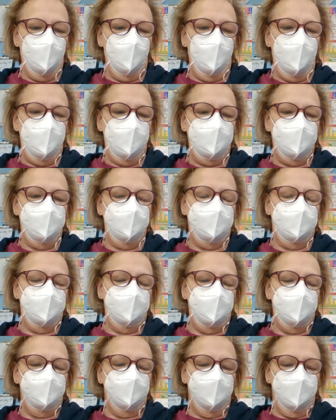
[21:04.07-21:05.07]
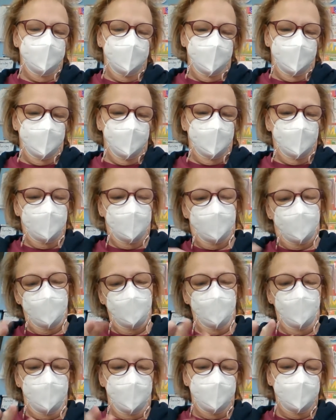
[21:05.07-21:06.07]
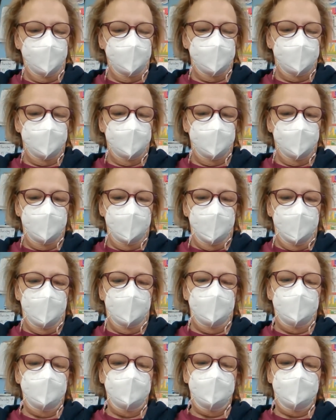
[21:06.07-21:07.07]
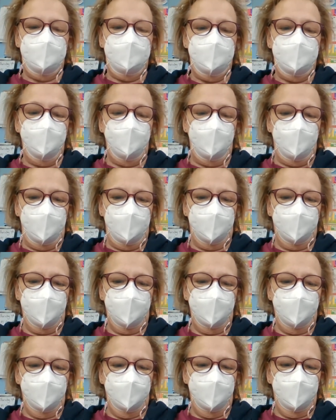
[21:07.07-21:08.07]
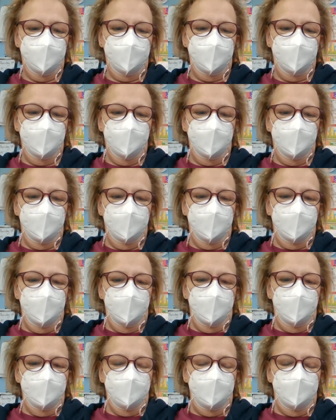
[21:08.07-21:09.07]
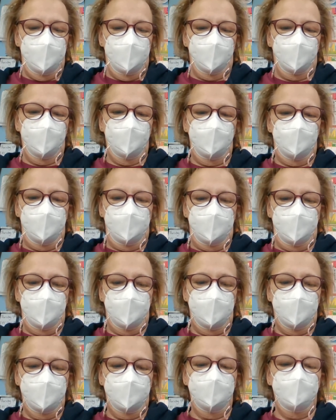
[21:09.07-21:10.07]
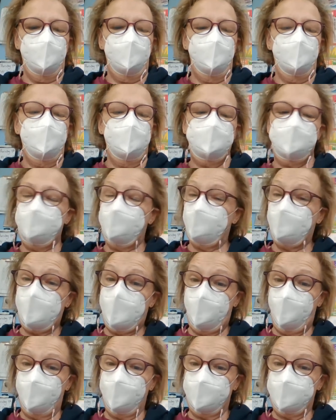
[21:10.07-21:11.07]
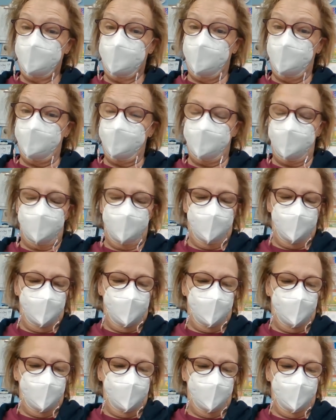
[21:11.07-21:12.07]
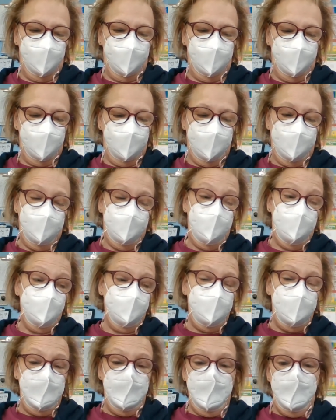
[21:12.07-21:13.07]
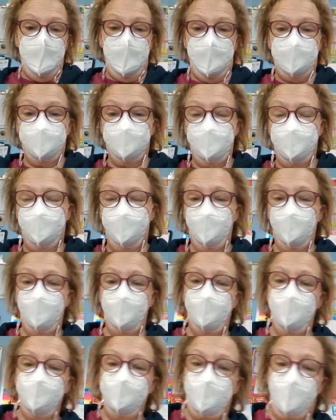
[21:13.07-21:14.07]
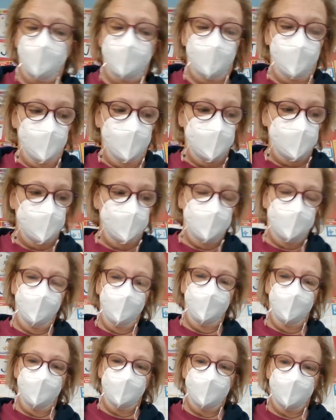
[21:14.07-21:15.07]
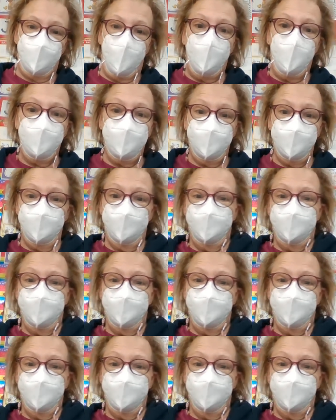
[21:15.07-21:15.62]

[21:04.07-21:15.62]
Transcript: winds, a few winds, and in the evening there could be some showers again. Well, as we've learned, our plants need sun